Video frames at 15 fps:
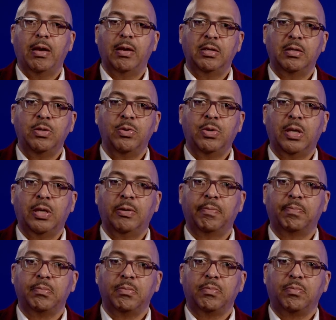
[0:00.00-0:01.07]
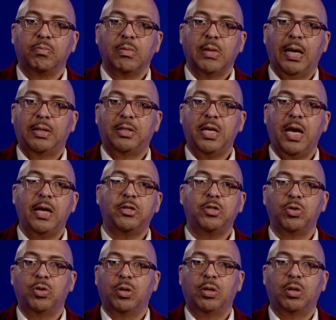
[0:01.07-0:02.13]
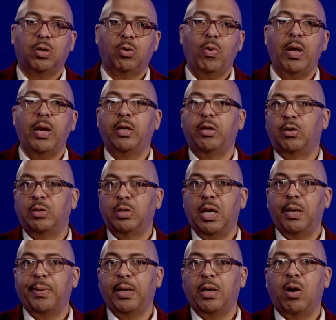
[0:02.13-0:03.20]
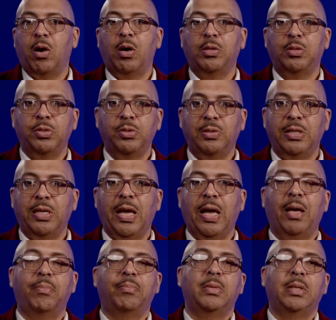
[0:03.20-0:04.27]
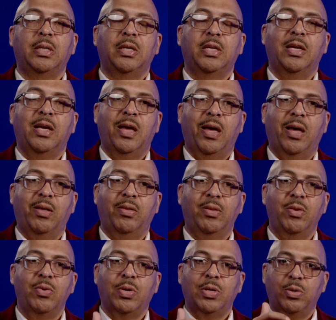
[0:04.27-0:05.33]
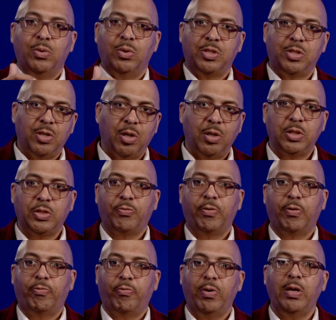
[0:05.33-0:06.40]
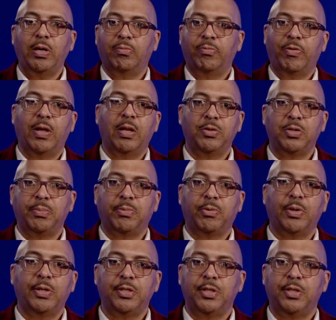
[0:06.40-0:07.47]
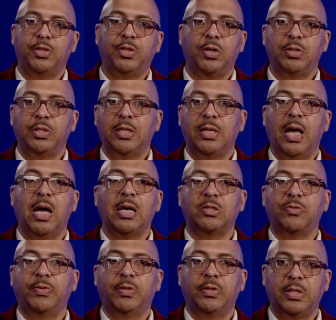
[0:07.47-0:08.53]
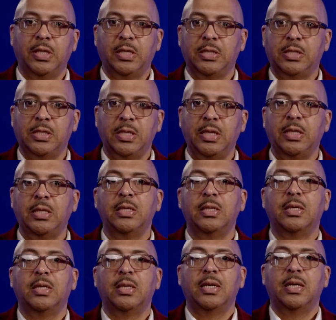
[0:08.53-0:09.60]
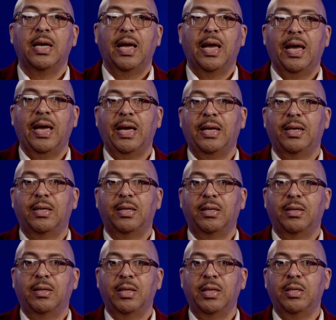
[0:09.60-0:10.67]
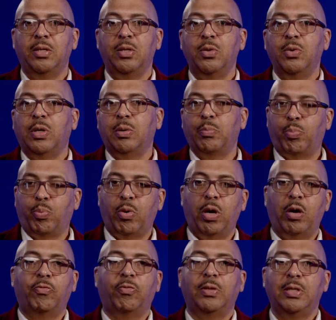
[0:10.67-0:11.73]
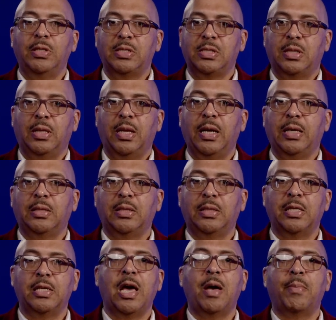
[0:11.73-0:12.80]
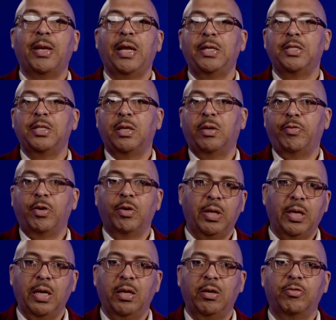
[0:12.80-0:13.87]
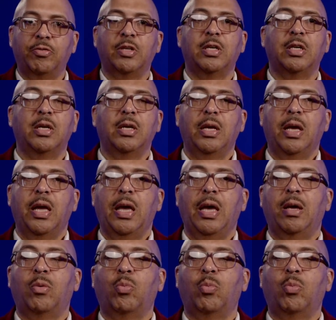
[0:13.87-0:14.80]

You can attach your credit or debit card to the app. You can do a search for Freedom Fellowship Christian Church in Knoxville, Tennessee, and then you can prayerfully select the denomination of your gift, and